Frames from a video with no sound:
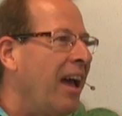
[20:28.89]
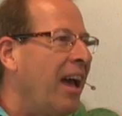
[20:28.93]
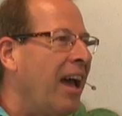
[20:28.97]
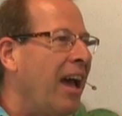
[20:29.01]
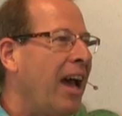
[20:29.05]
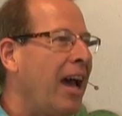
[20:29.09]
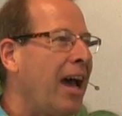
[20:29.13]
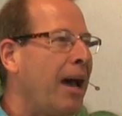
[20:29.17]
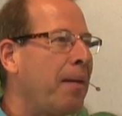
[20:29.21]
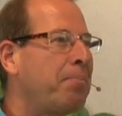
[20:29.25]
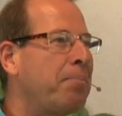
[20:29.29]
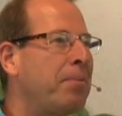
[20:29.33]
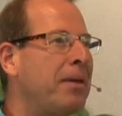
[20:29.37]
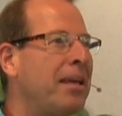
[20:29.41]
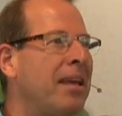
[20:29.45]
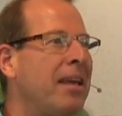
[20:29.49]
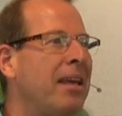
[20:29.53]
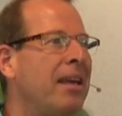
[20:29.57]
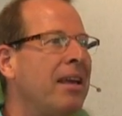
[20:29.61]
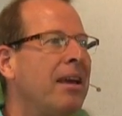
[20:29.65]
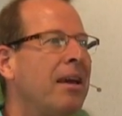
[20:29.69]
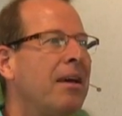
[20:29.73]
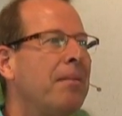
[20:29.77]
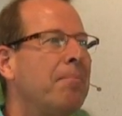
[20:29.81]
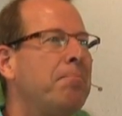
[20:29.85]

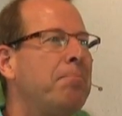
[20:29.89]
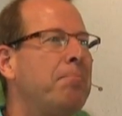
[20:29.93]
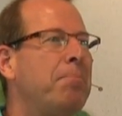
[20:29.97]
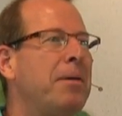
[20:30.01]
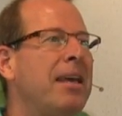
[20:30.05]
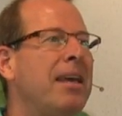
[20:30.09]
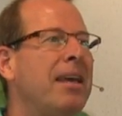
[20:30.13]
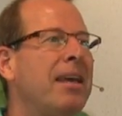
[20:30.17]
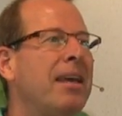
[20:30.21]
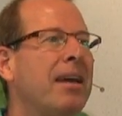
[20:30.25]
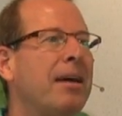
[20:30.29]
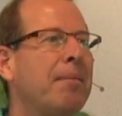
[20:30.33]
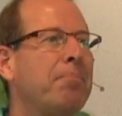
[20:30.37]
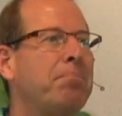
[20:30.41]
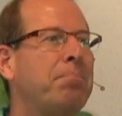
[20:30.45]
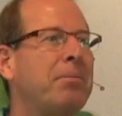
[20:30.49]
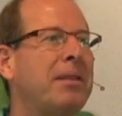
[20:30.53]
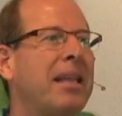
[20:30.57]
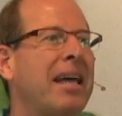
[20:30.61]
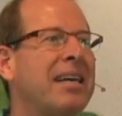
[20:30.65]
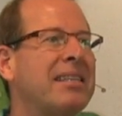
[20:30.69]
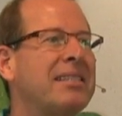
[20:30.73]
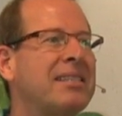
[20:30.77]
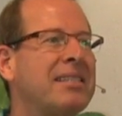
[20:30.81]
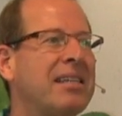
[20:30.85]
Happy being a
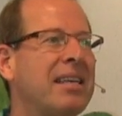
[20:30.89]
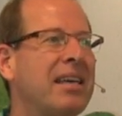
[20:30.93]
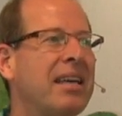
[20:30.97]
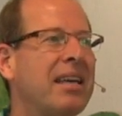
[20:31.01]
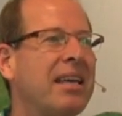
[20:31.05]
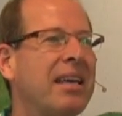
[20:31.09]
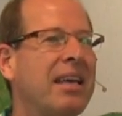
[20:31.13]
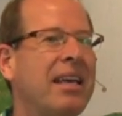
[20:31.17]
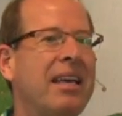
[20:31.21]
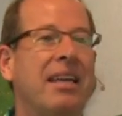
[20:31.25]
blessing